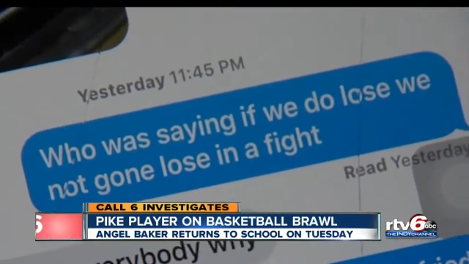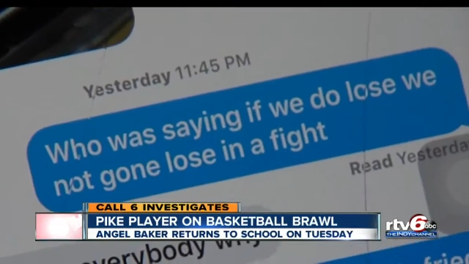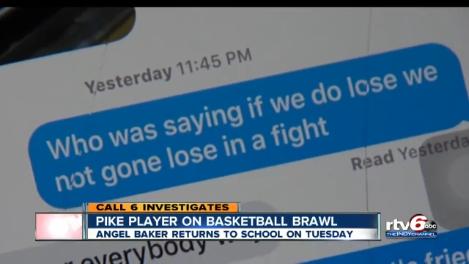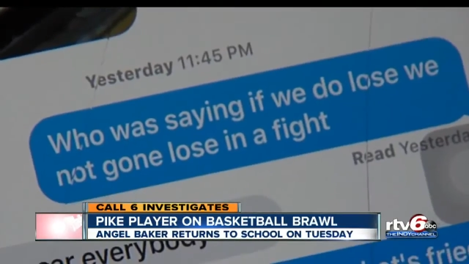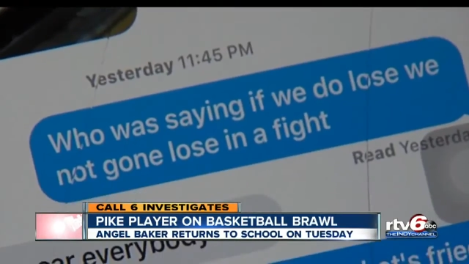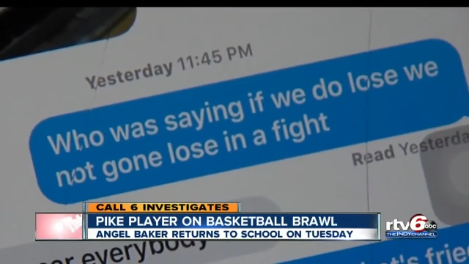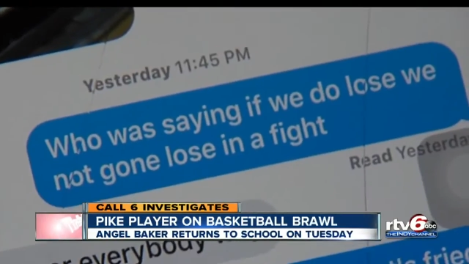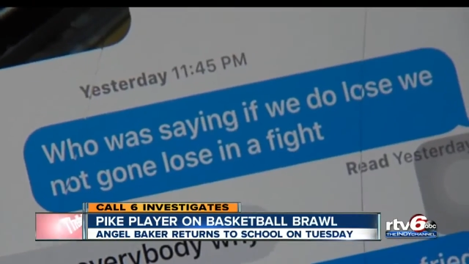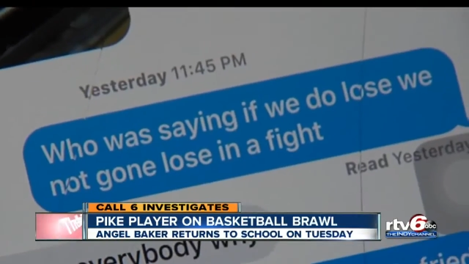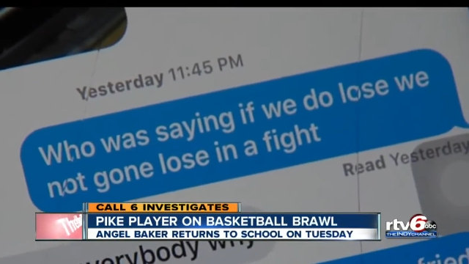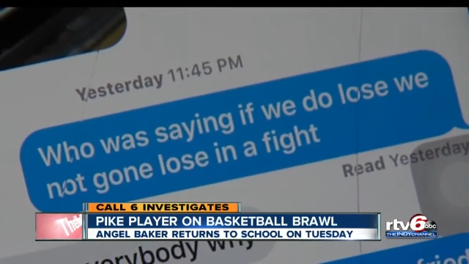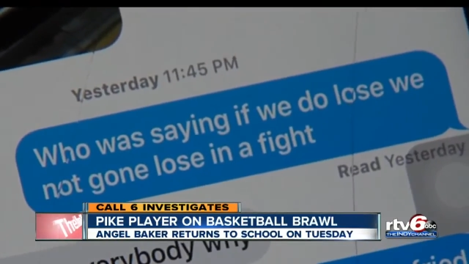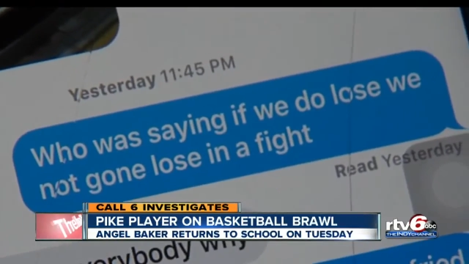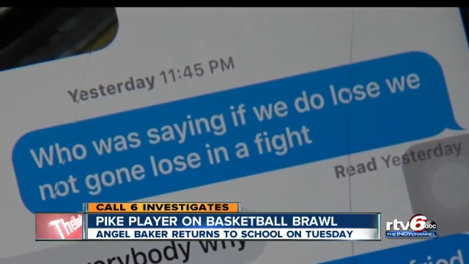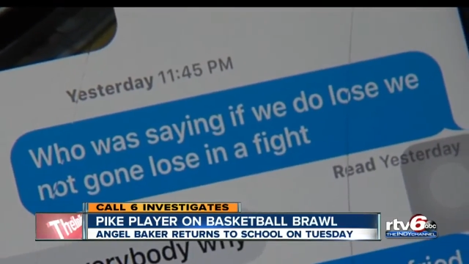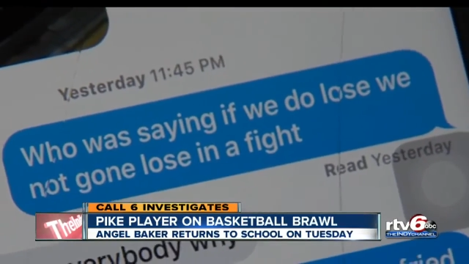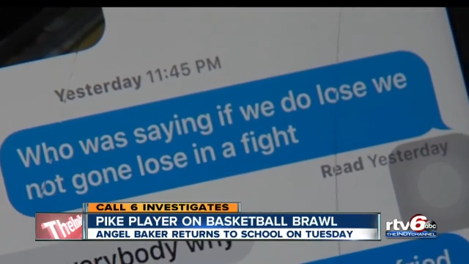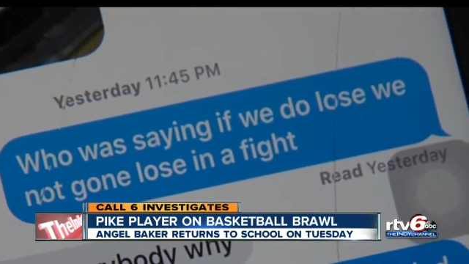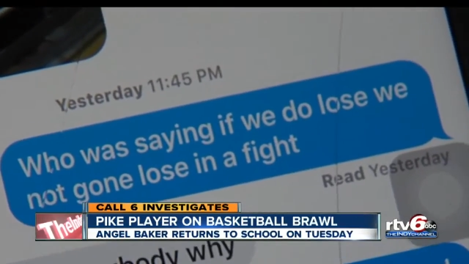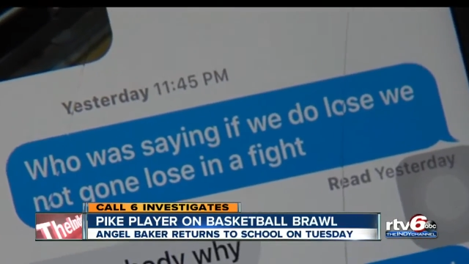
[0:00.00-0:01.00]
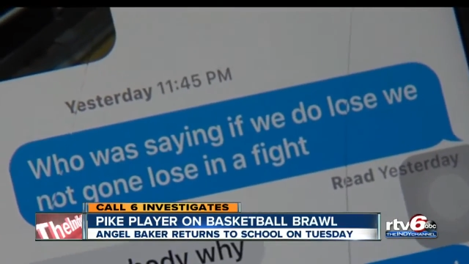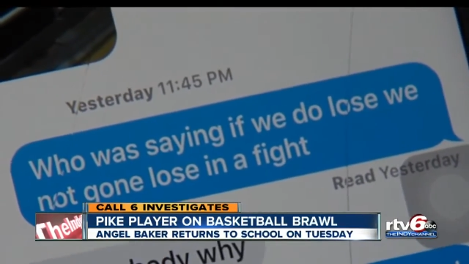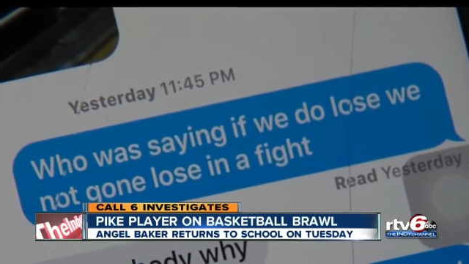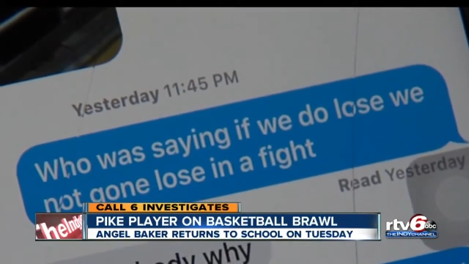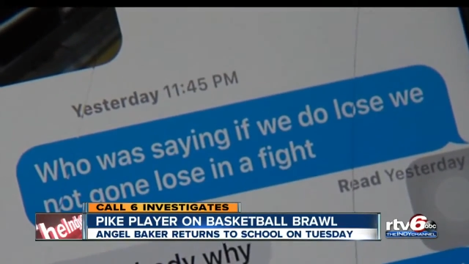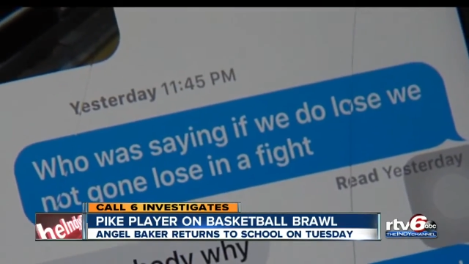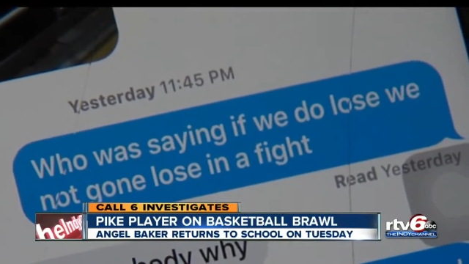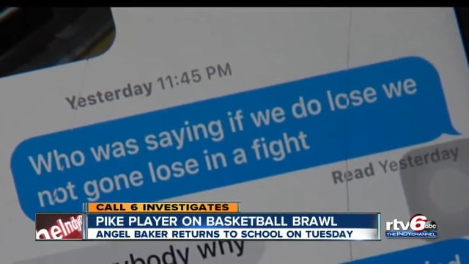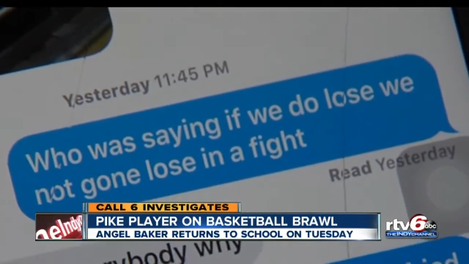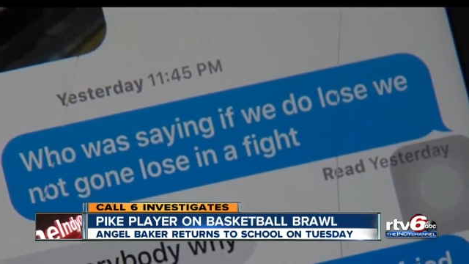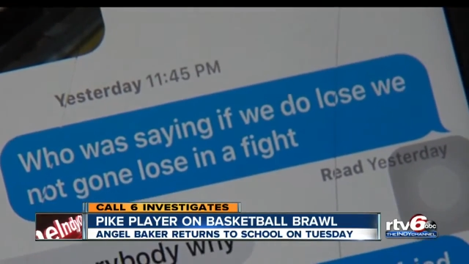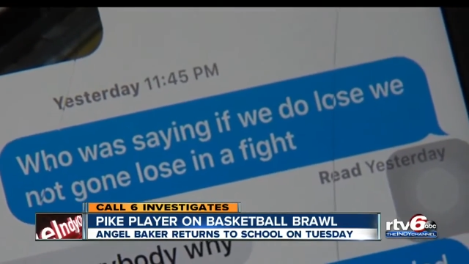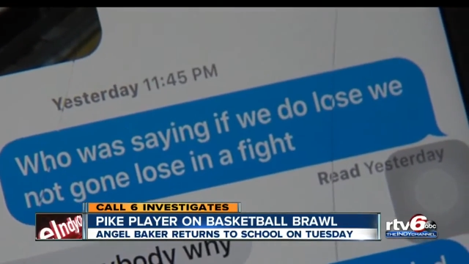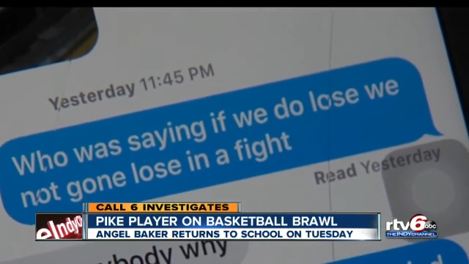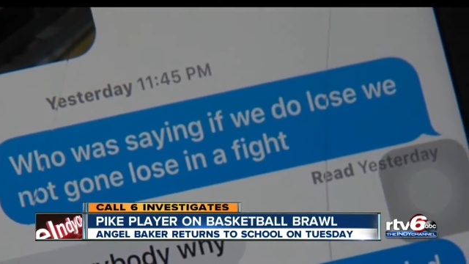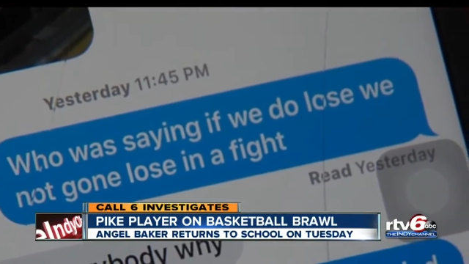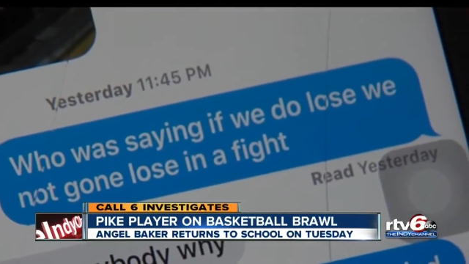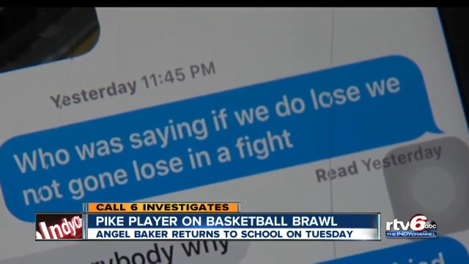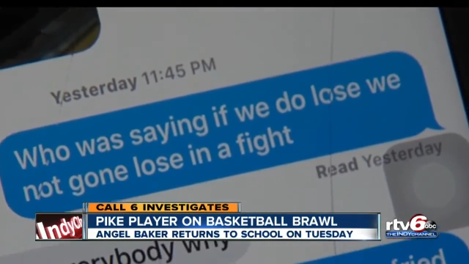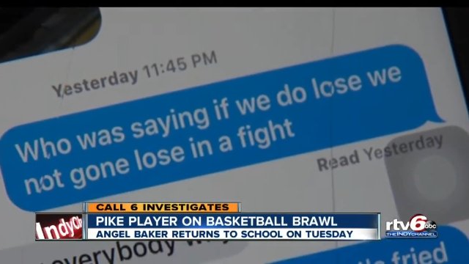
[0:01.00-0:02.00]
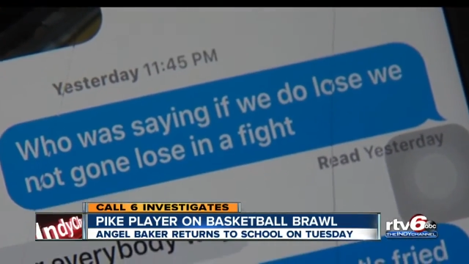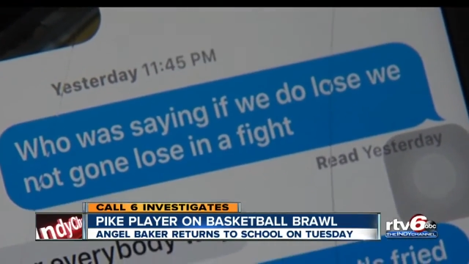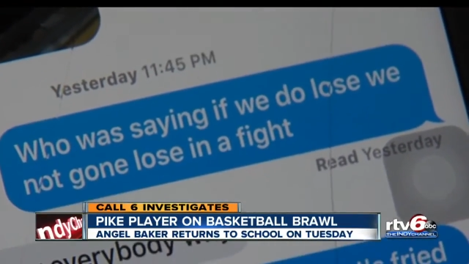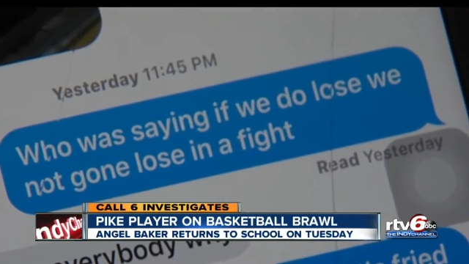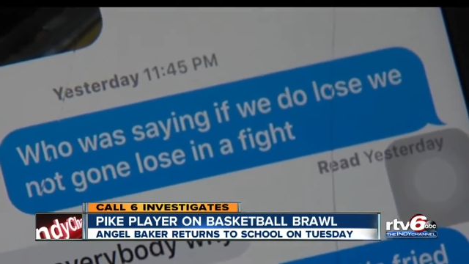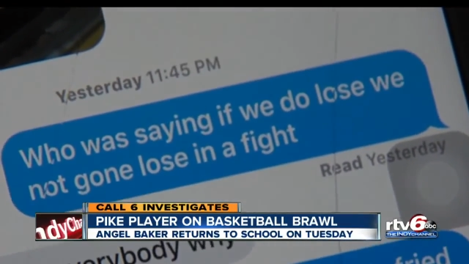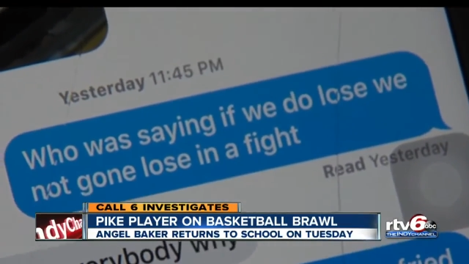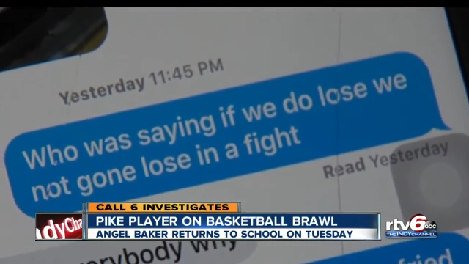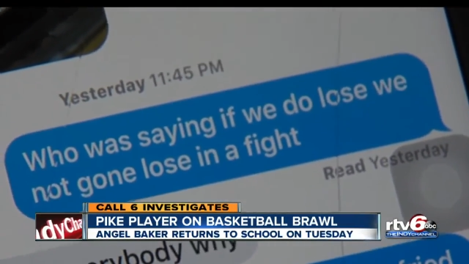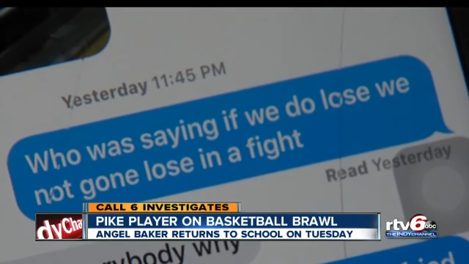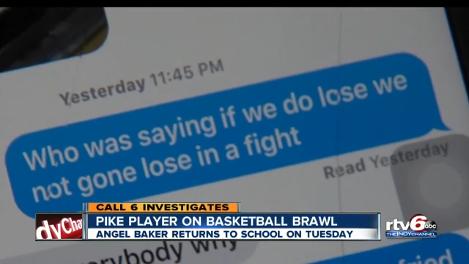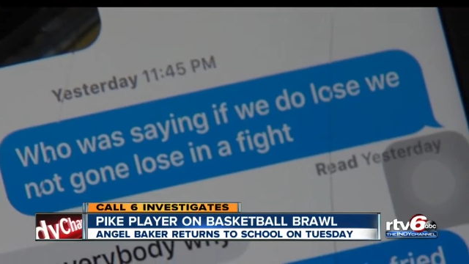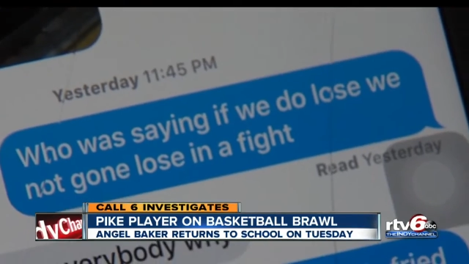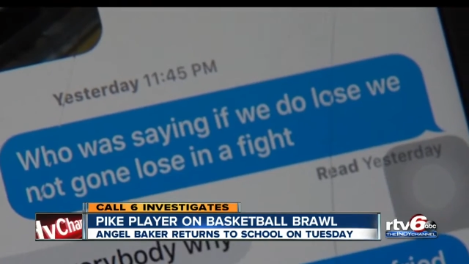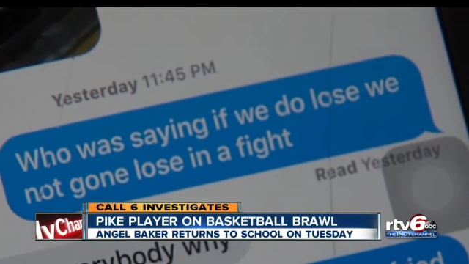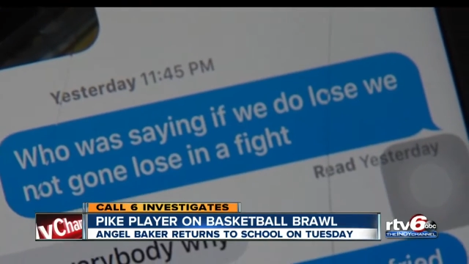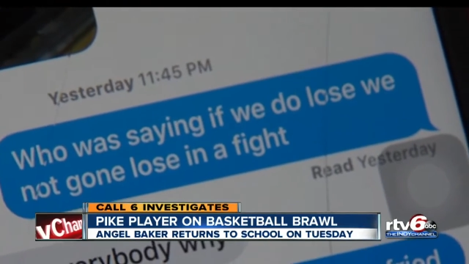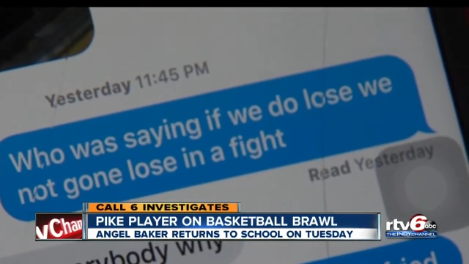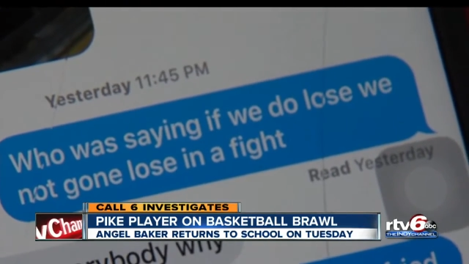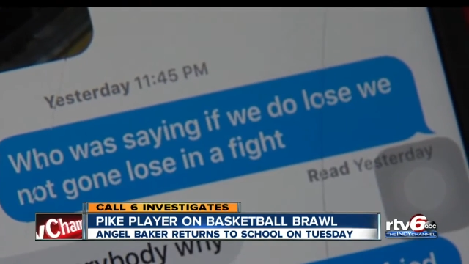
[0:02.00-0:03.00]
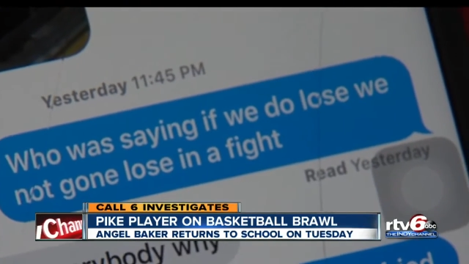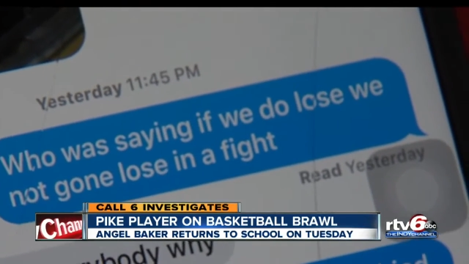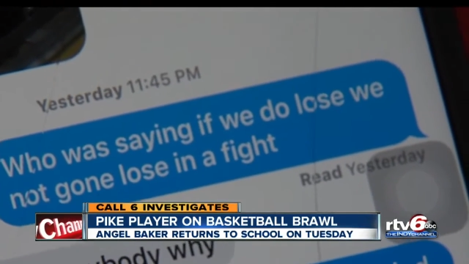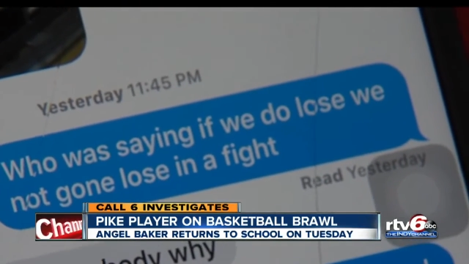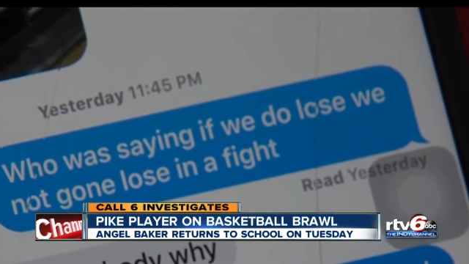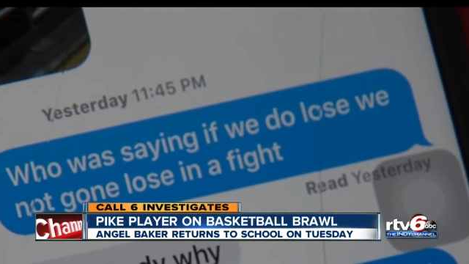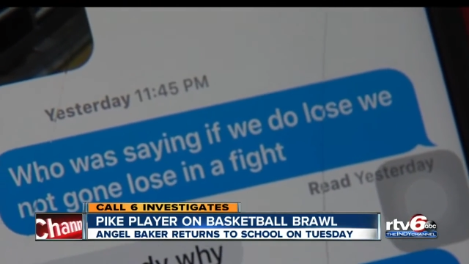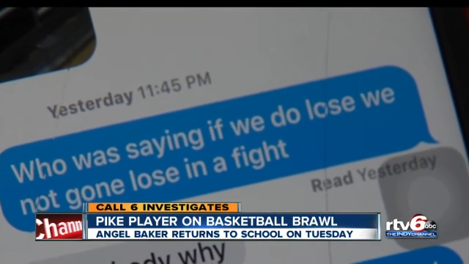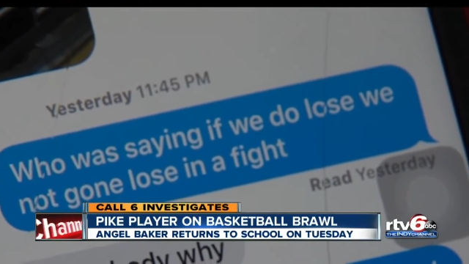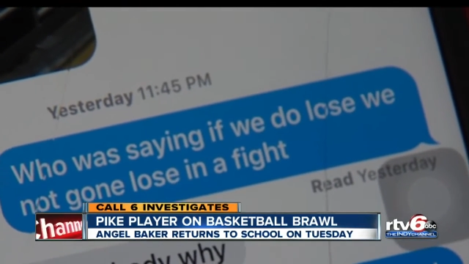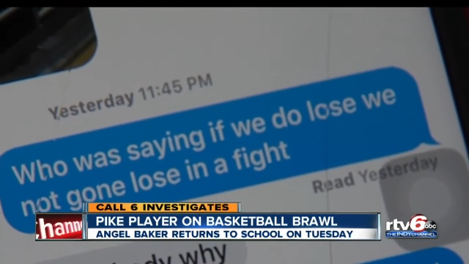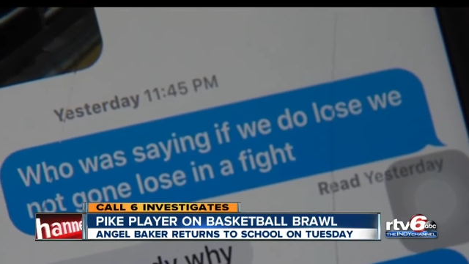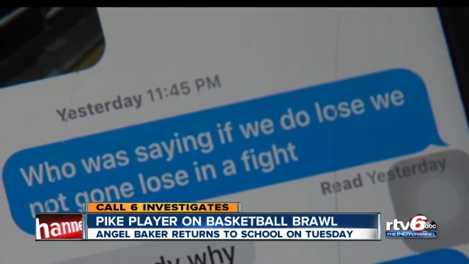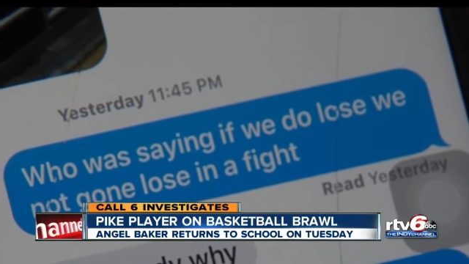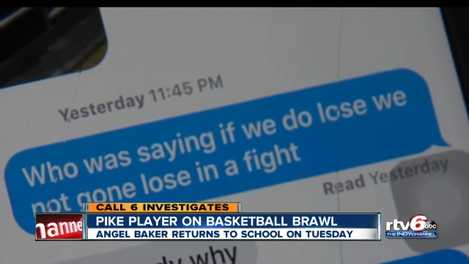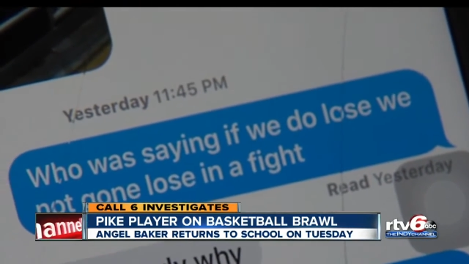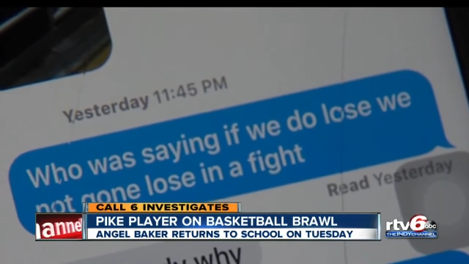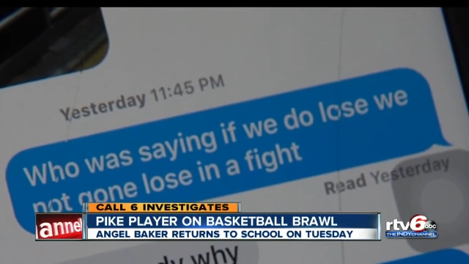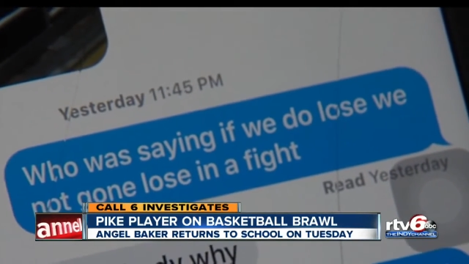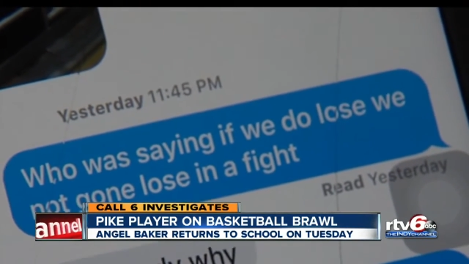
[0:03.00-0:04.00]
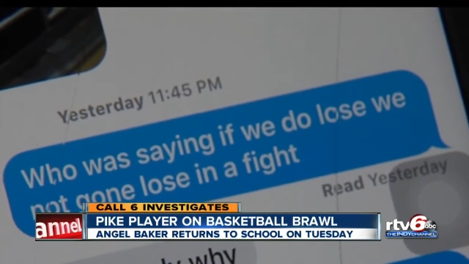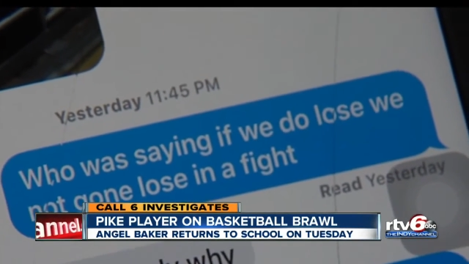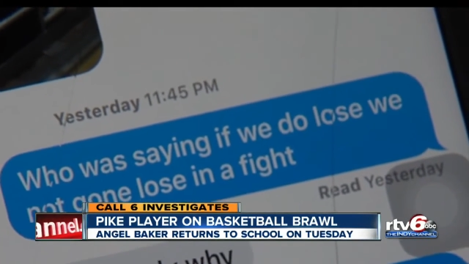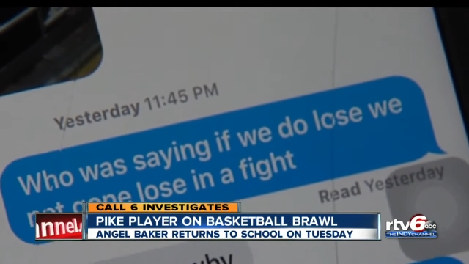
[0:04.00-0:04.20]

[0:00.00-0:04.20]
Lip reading: No face is visible, so there are no lips to read.